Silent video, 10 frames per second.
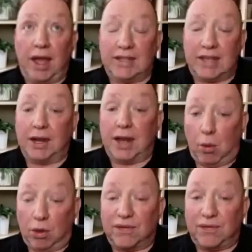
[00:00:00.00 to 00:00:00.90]
said, I
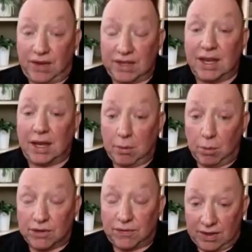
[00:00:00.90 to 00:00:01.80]
was physic. It
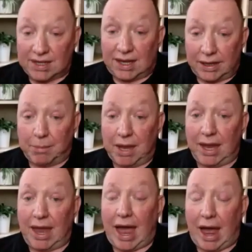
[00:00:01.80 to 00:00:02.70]
was physically
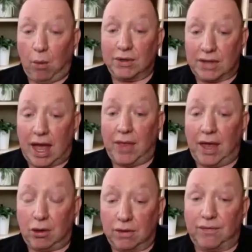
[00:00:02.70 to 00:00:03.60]
me. I was there. They
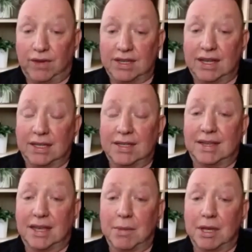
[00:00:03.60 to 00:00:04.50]
could physically
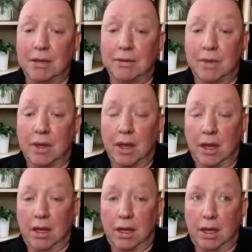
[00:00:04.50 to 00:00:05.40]
see me,
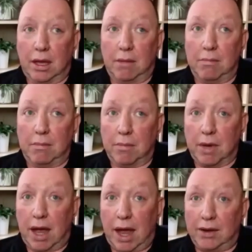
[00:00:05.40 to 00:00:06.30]
um,
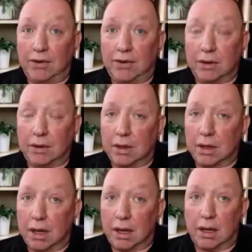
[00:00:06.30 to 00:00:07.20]
mm-hmm. and
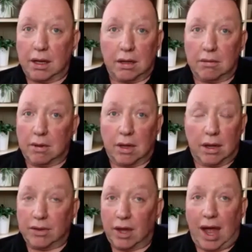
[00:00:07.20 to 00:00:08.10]
uh,
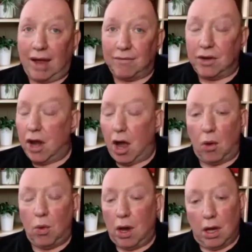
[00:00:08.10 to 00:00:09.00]
that I've
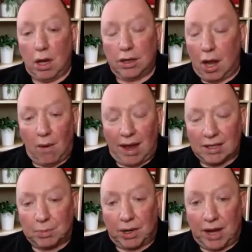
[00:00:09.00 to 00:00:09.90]
no no
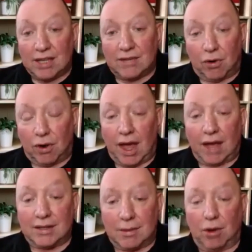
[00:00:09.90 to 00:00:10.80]
explanation for it.
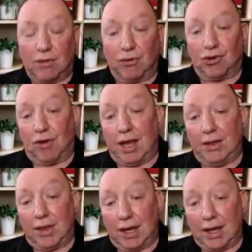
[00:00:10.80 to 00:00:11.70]
That's the most frustrating
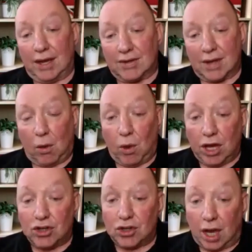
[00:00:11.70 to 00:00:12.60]
thing. Is I
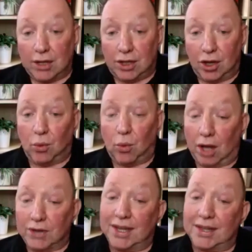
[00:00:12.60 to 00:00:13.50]
wish I knew
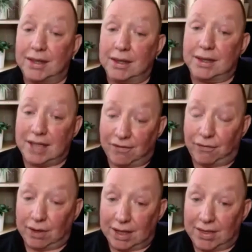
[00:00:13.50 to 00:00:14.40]
what I did
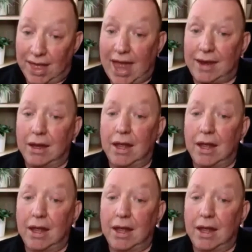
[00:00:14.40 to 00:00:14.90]
differently then,